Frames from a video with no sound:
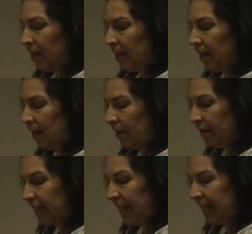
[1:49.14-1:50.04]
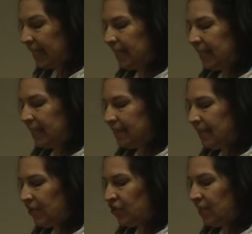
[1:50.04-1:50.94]
the neck
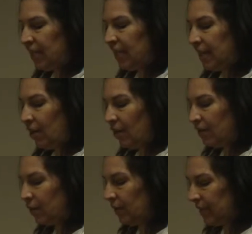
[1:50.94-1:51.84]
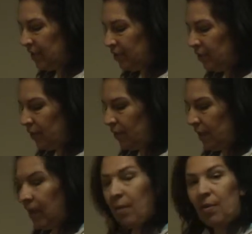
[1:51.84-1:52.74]
extension, and also into the
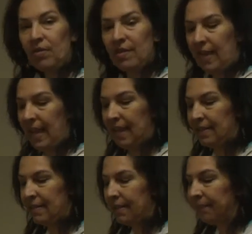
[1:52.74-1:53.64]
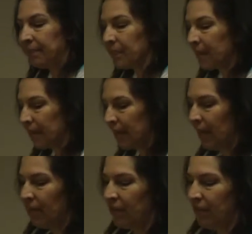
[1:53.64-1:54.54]
elbows and the hands. The
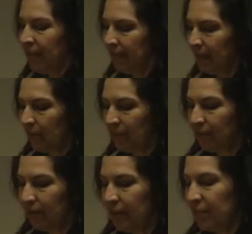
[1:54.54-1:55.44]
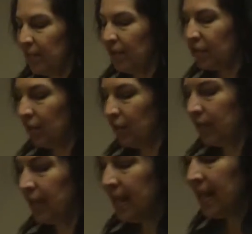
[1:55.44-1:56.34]
other thing that with very small children,